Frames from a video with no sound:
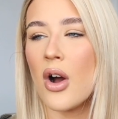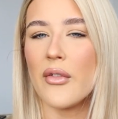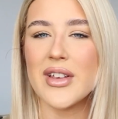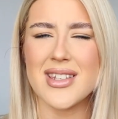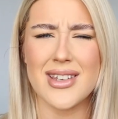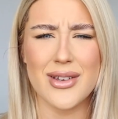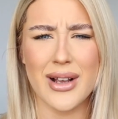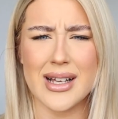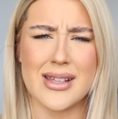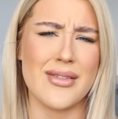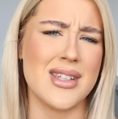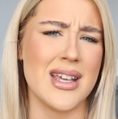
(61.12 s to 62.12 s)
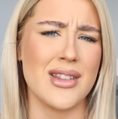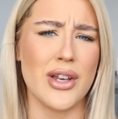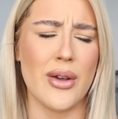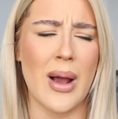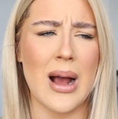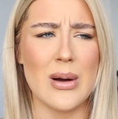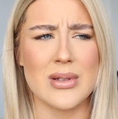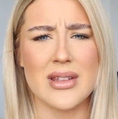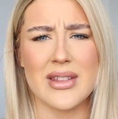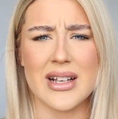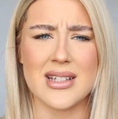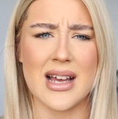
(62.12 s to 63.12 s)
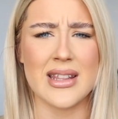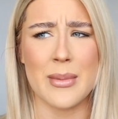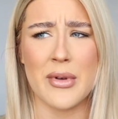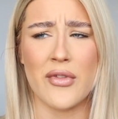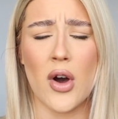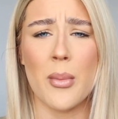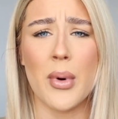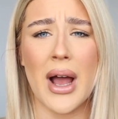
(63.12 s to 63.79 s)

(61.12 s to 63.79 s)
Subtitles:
Obviously, you guys have seen the new house and things like that before,